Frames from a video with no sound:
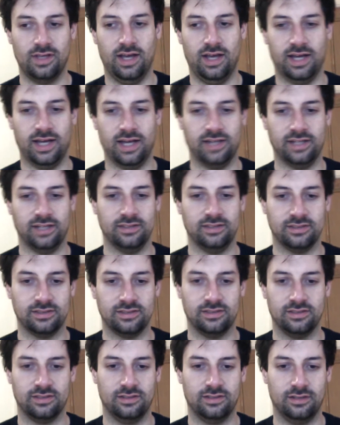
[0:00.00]

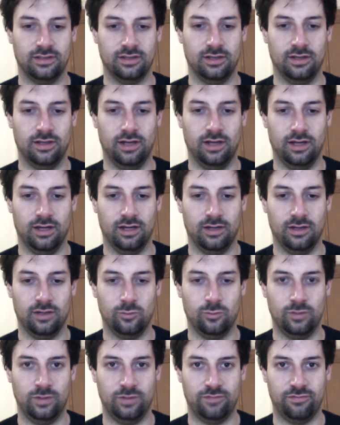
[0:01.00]
and
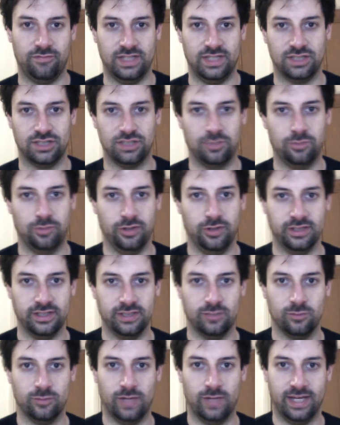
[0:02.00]
we've reached a
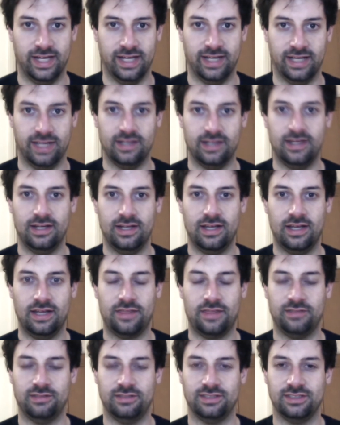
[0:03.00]
point where
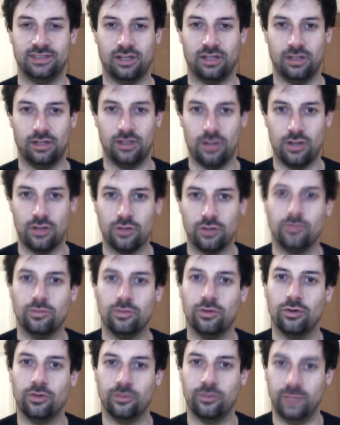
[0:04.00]
there isn't a lot
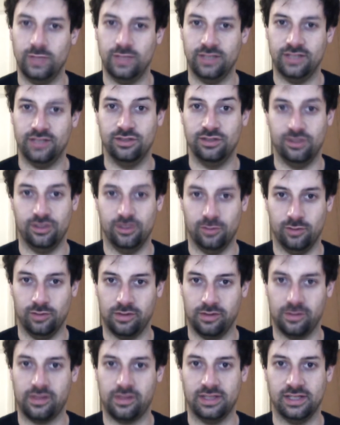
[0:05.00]
more that we can do
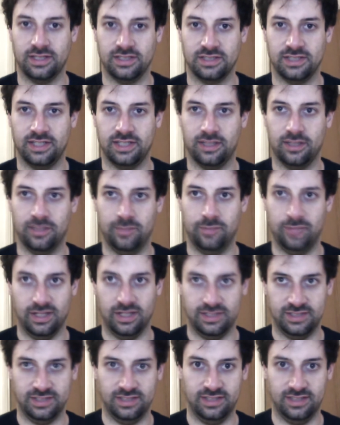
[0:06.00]
on things like
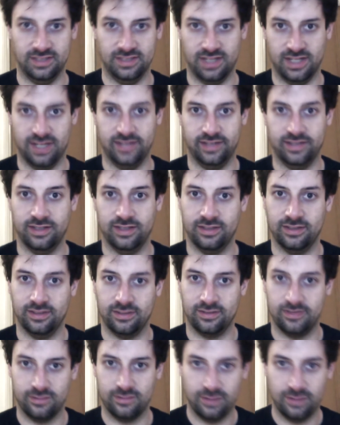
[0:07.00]
ability design and